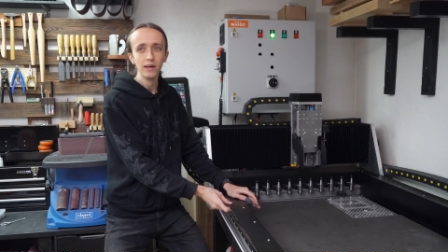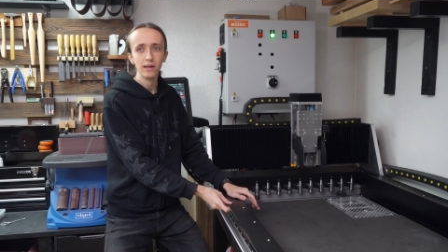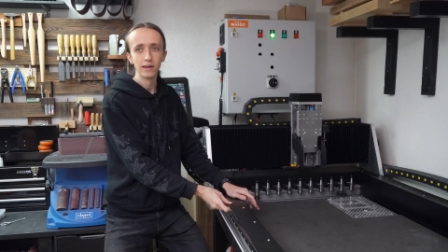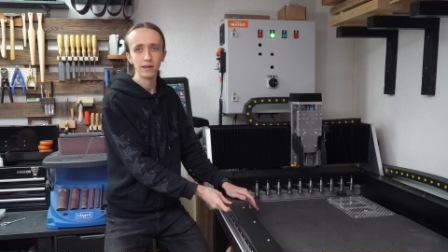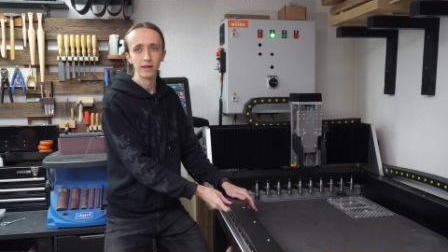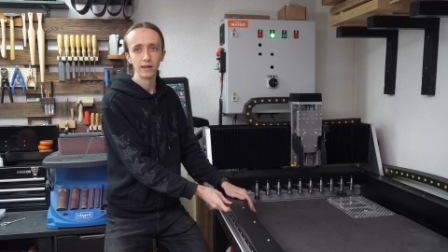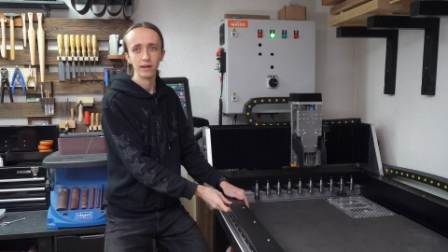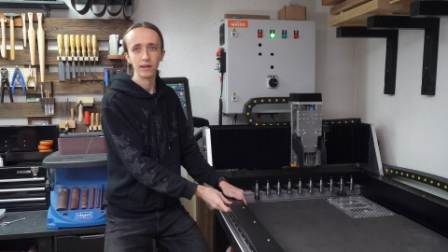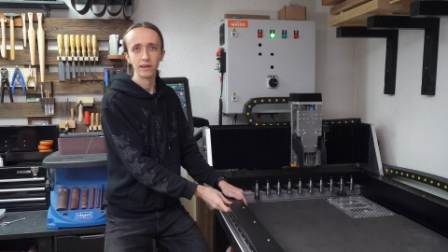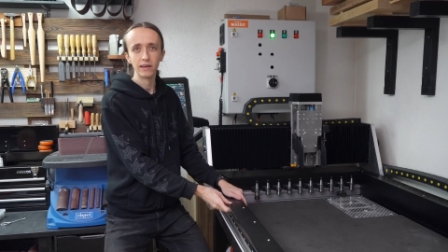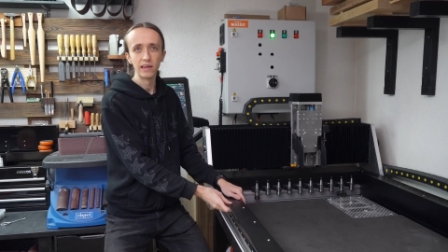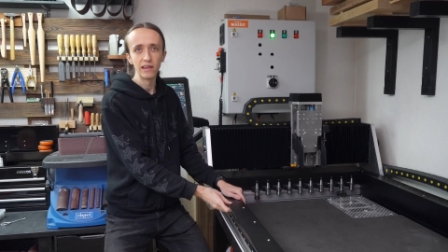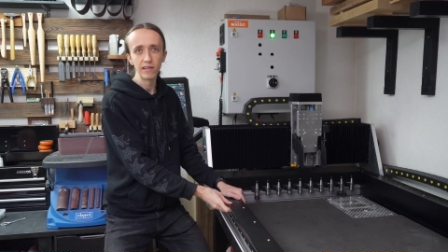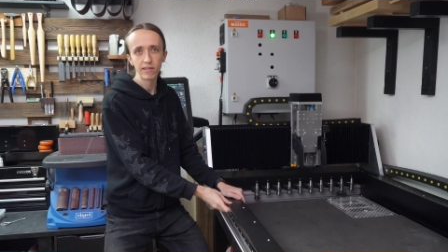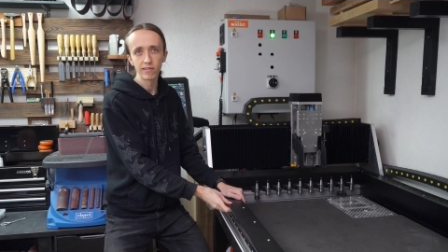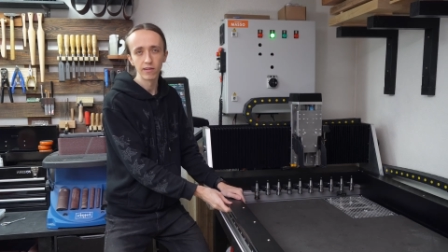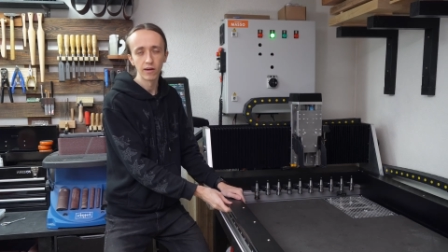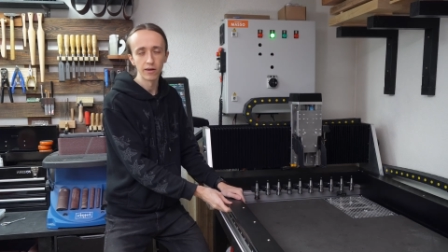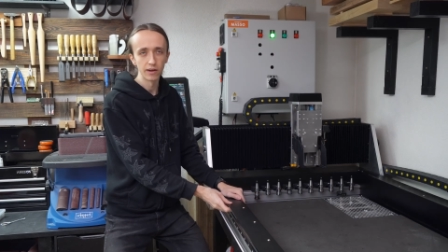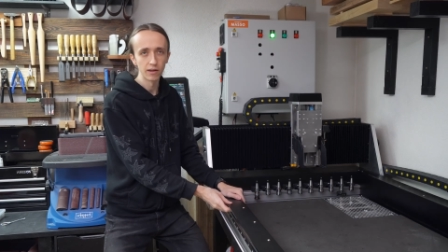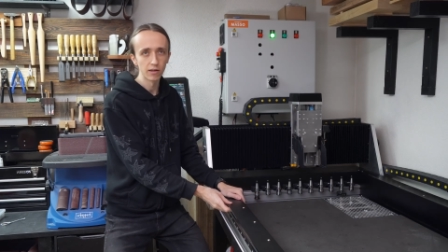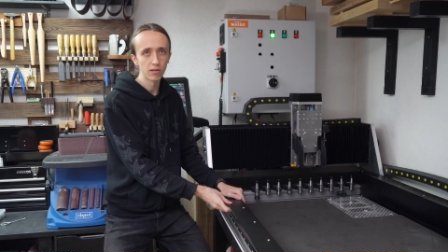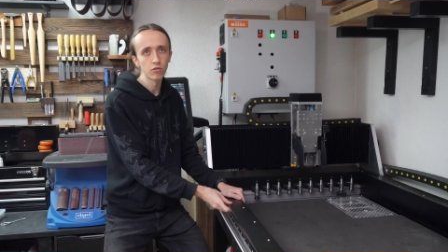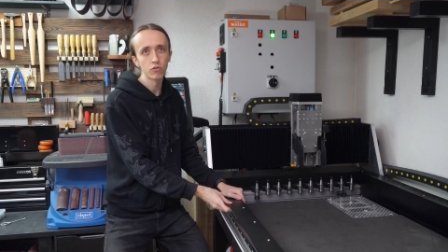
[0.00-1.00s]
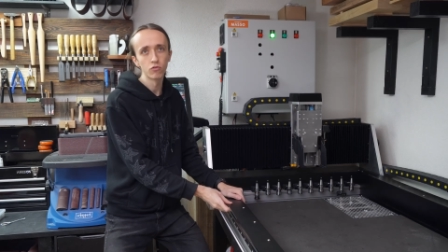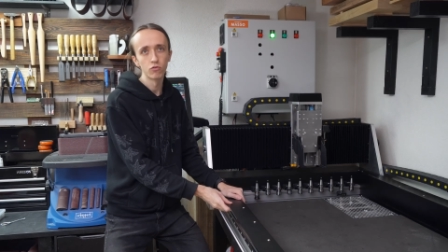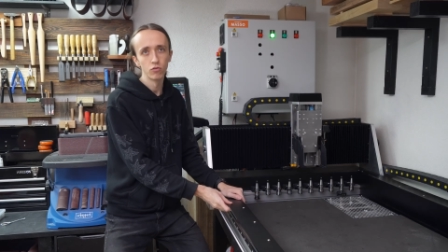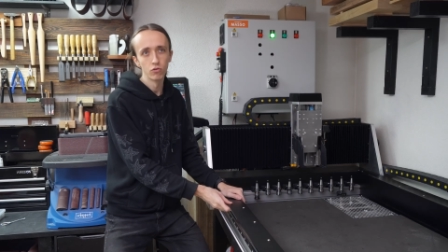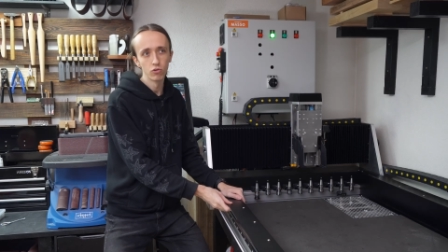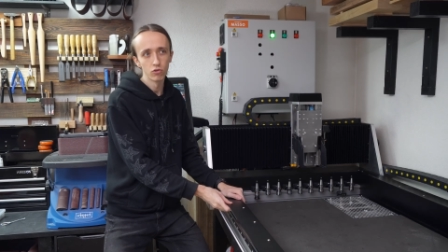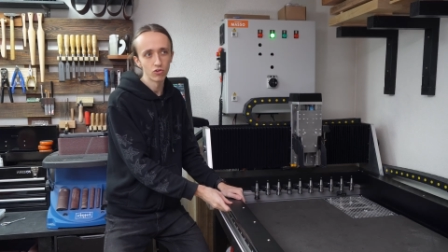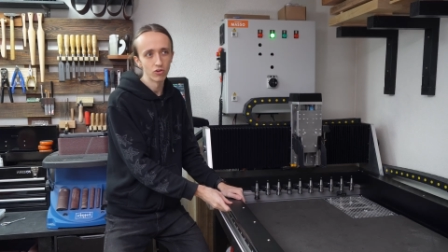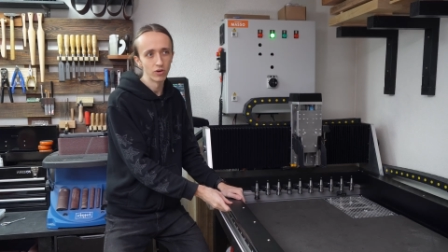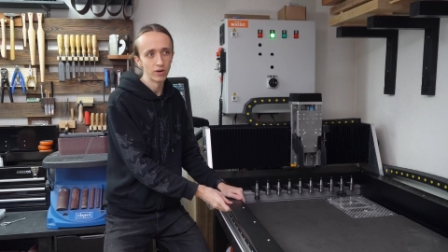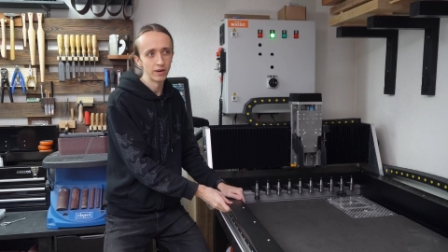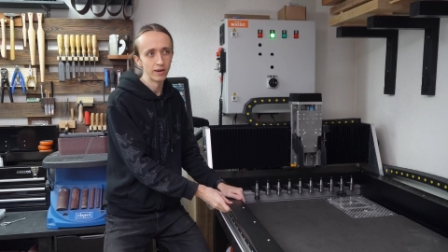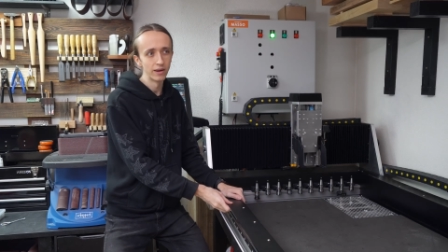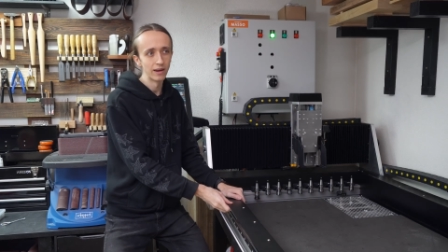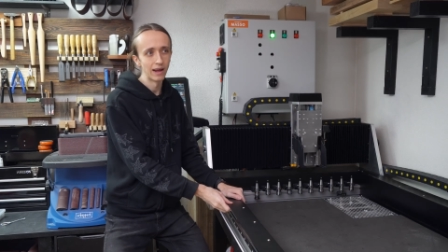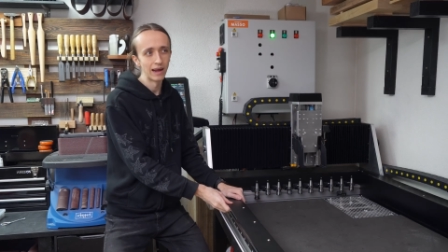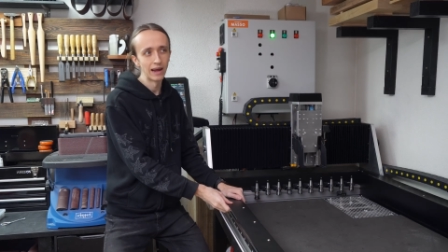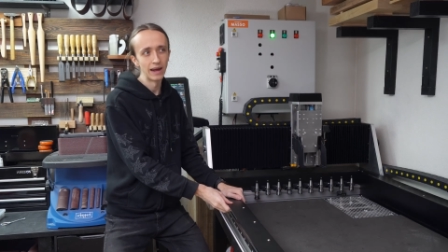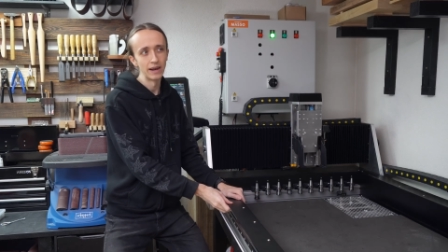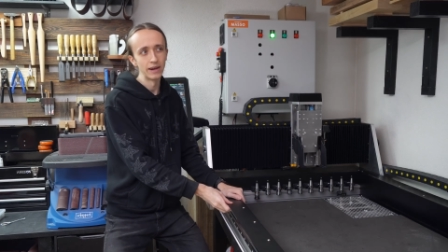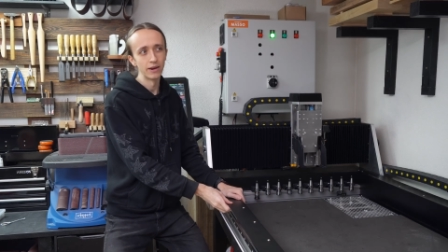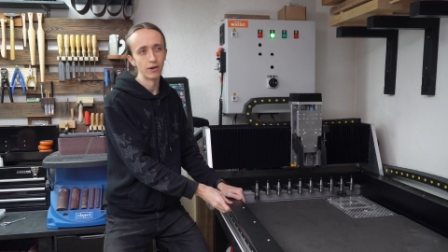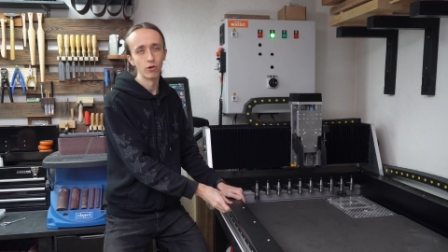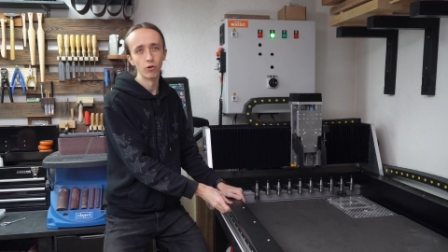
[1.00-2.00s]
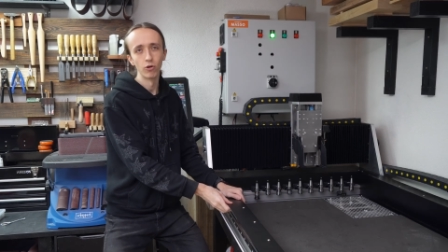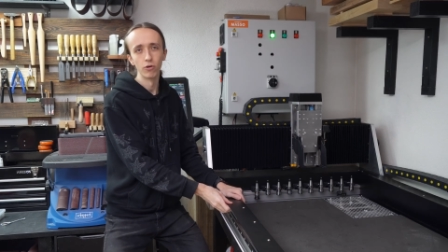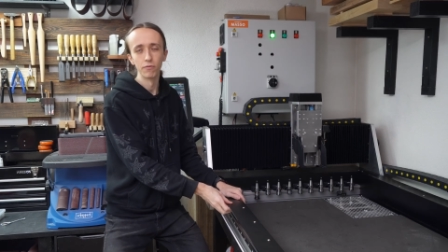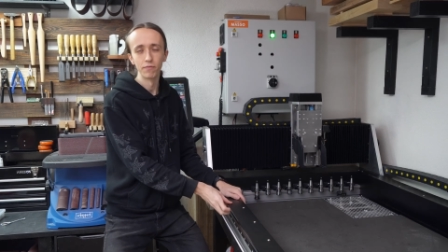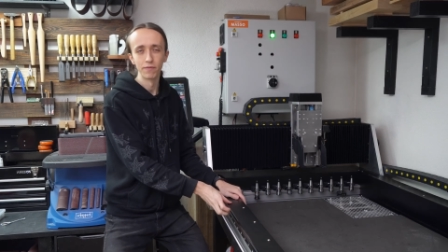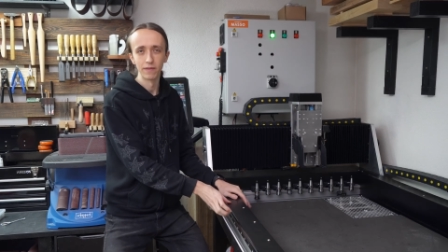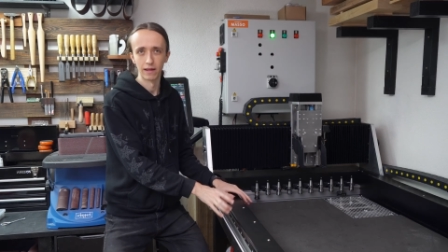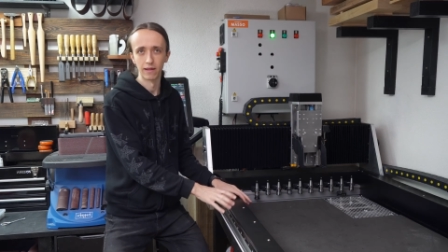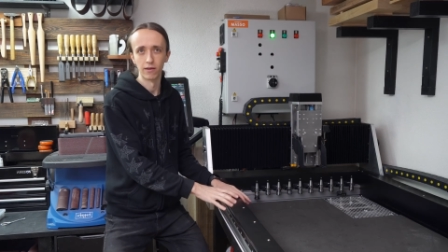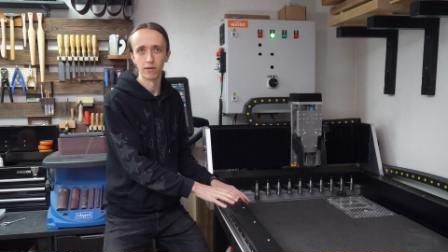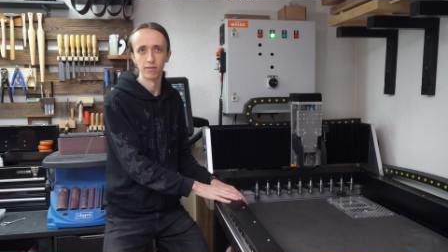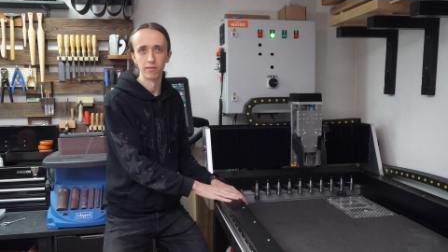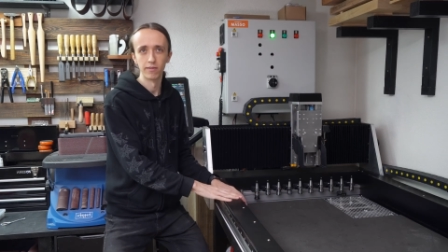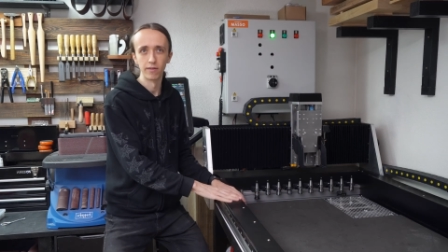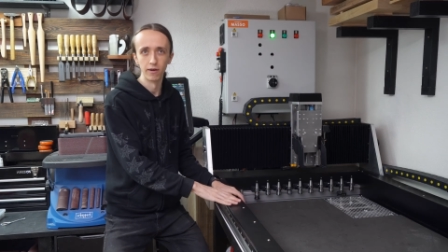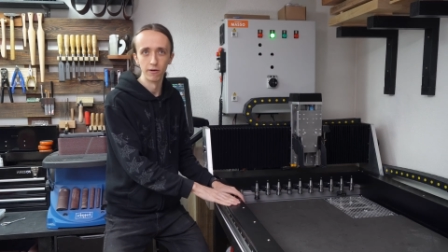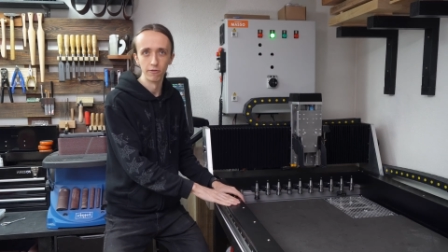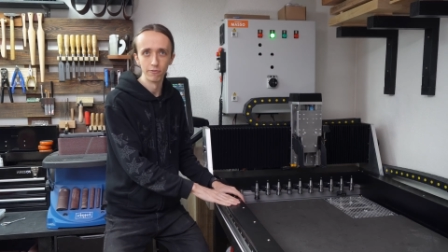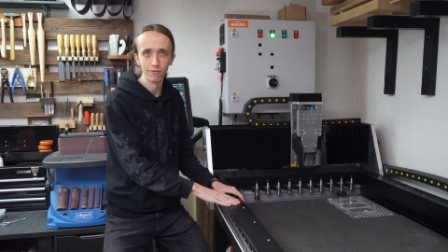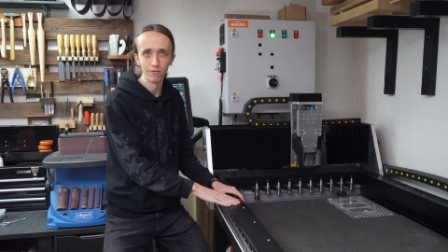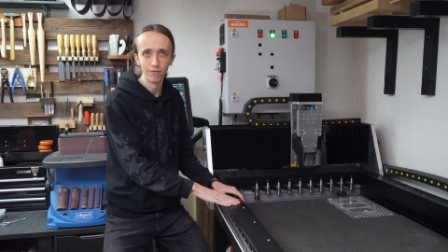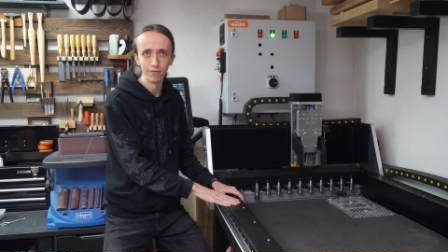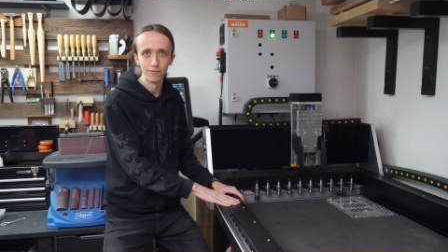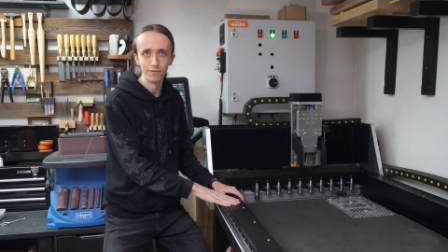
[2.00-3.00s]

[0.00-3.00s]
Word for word: the T-slot extrusion, and all of that stuff.